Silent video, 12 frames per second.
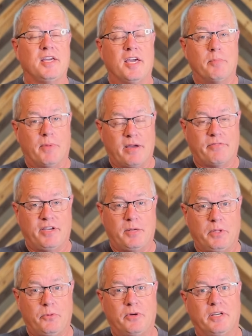And my
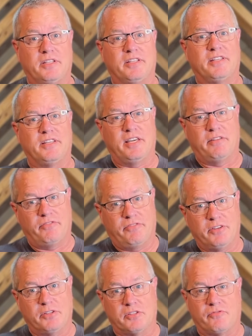family went, and
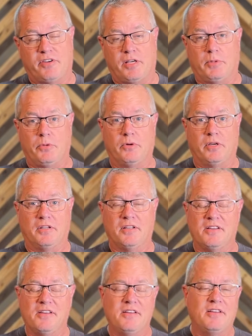Phil's family went.
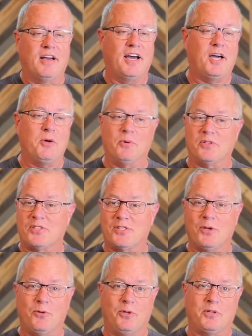I was
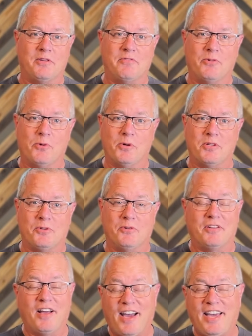so looking forward to
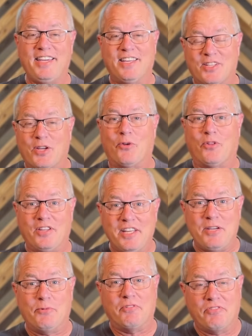it. I get to go to the
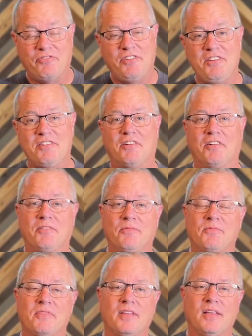lake with Phil.
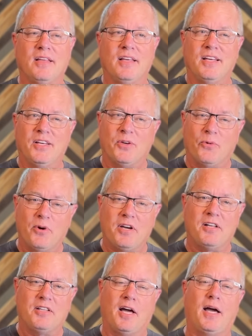
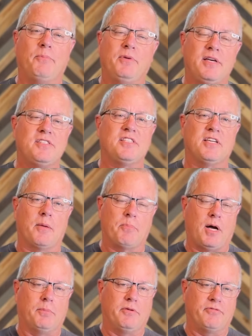Well, I'm guessing I
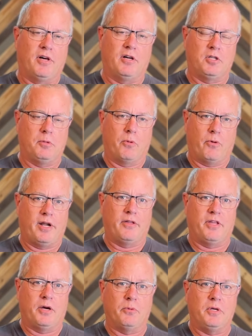probably followed him
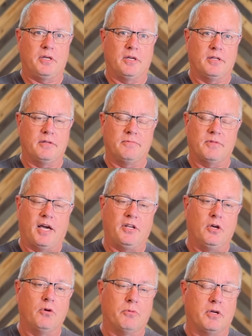around that weekend. I
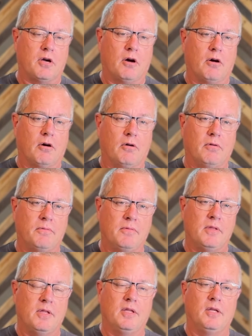don't recall,
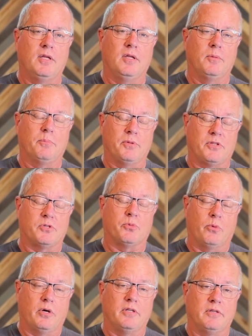but there's
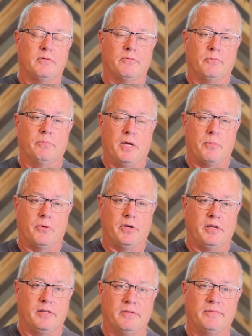one
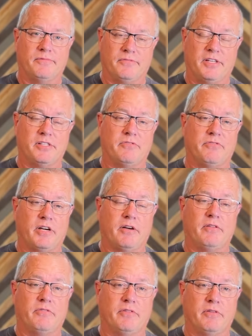memory that is
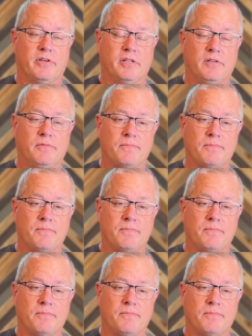very vivid.